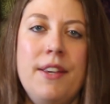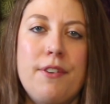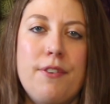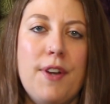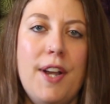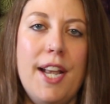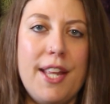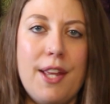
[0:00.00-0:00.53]

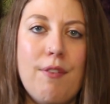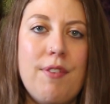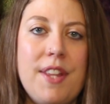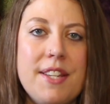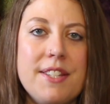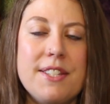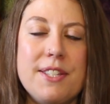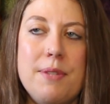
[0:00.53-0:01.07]
for any of
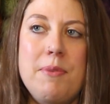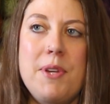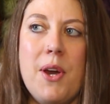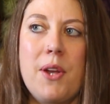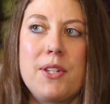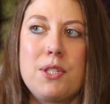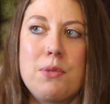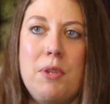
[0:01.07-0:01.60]
these, to be
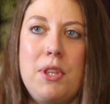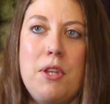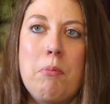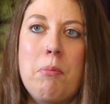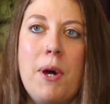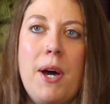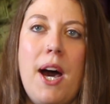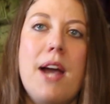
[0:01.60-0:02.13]
honest with you,
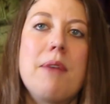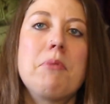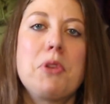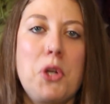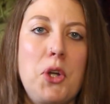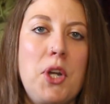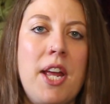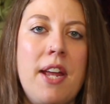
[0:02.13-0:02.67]
but I'm
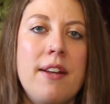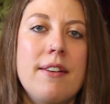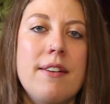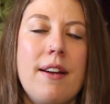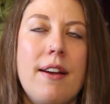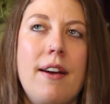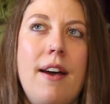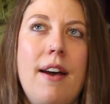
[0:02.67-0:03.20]
learning,
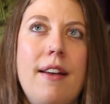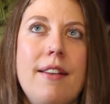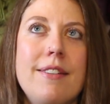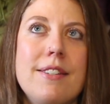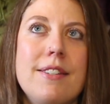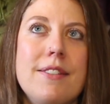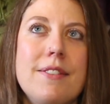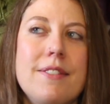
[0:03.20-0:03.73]
and